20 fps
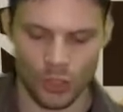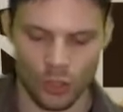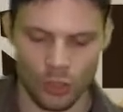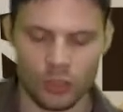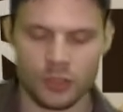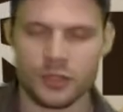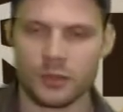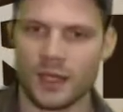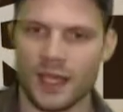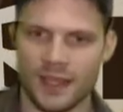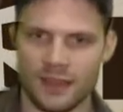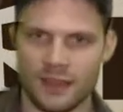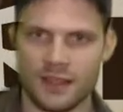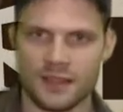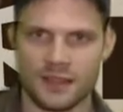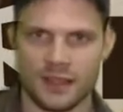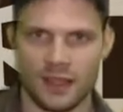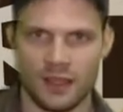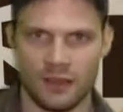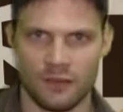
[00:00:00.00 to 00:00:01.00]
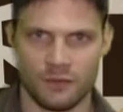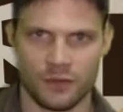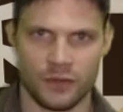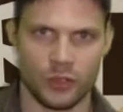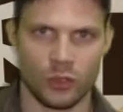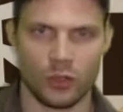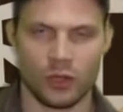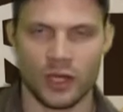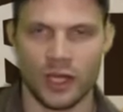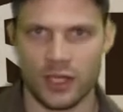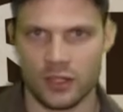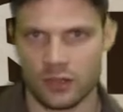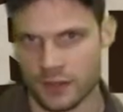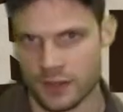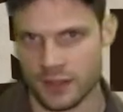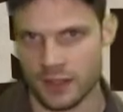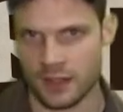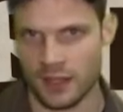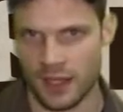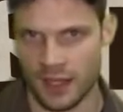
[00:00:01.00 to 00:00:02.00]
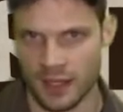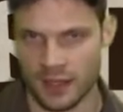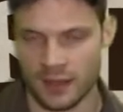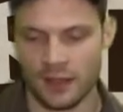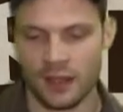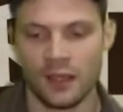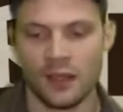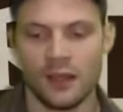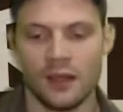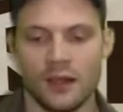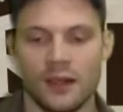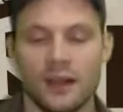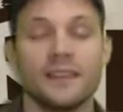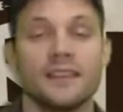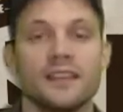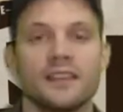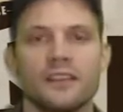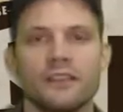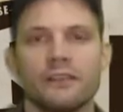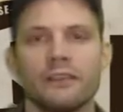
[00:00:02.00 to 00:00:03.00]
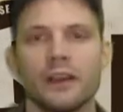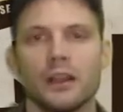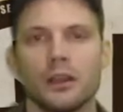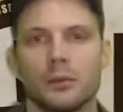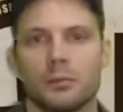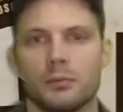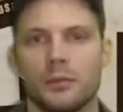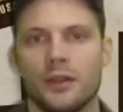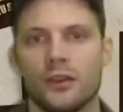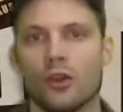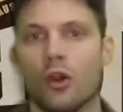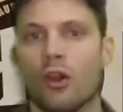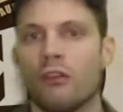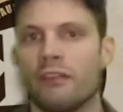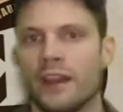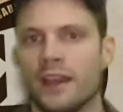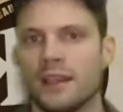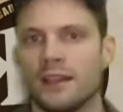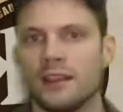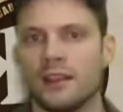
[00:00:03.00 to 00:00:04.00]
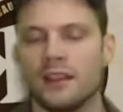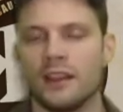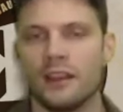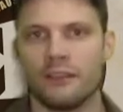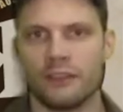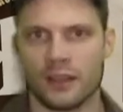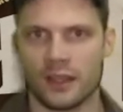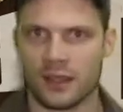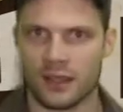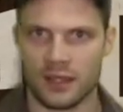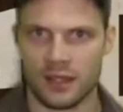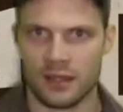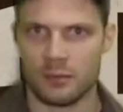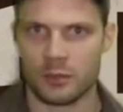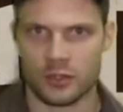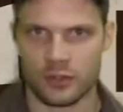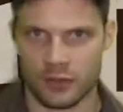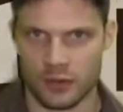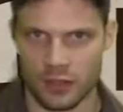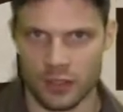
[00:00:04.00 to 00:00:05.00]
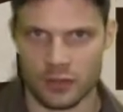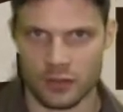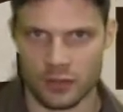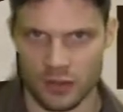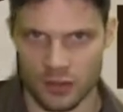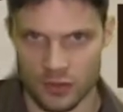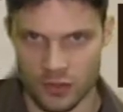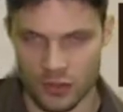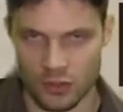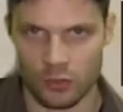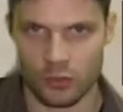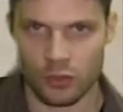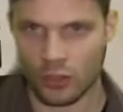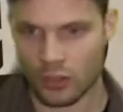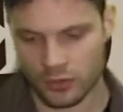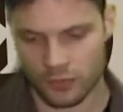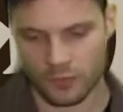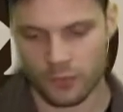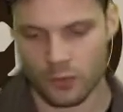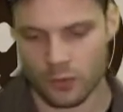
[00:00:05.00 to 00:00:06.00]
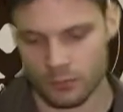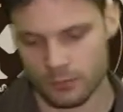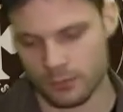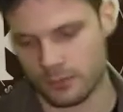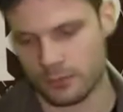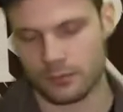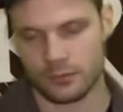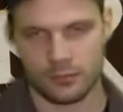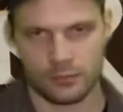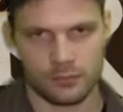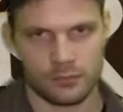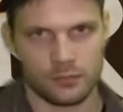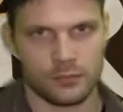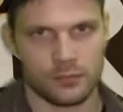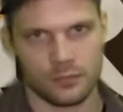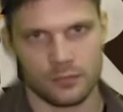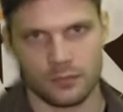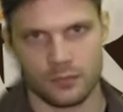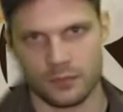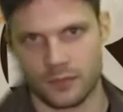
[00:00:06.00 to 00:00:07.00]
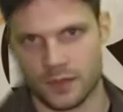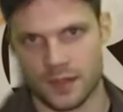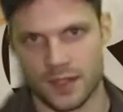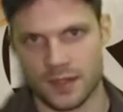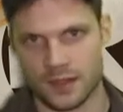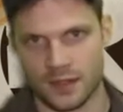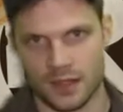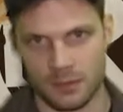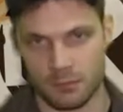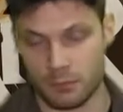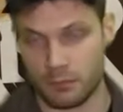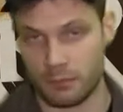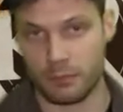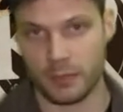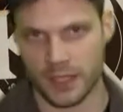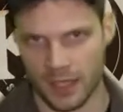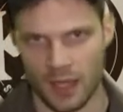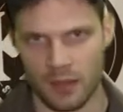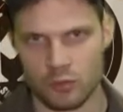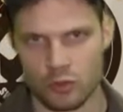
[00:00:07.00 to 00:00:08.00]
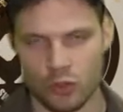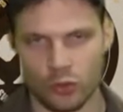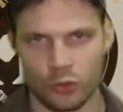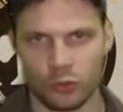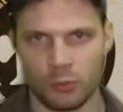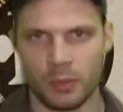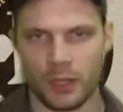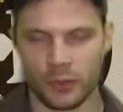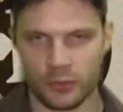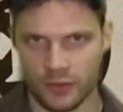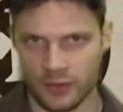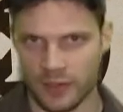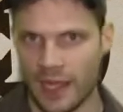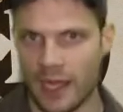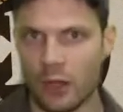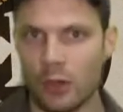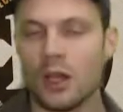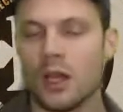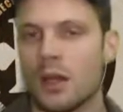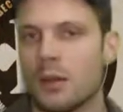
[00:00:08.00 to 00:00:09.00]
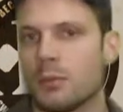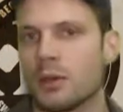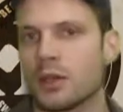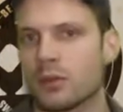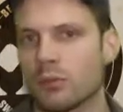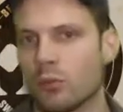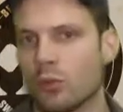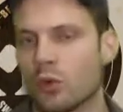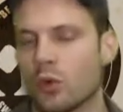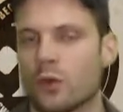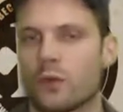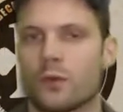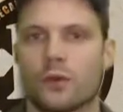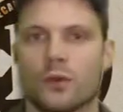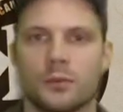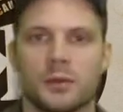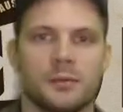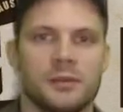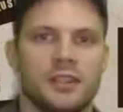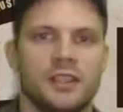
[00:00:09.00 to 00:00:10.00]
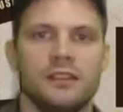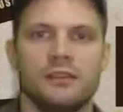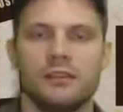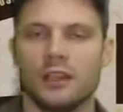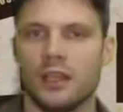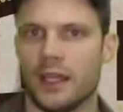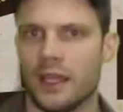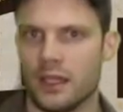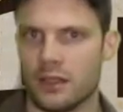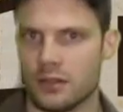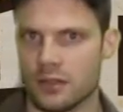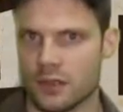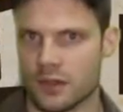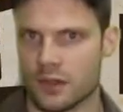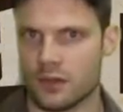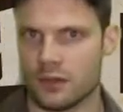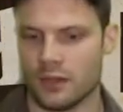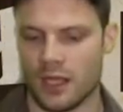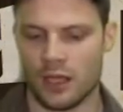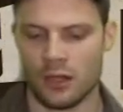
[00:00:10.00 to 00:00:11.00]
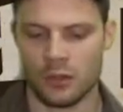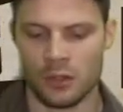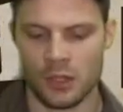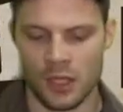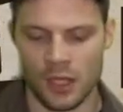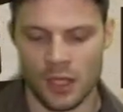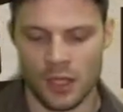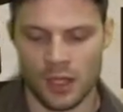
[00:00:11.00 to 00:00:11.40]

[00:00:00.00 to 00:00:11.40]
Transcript: Also get this if you're interested in uh, the development of a living Hema tradition. So not from since it became Jogo do to now, but more from the medieval ages to now.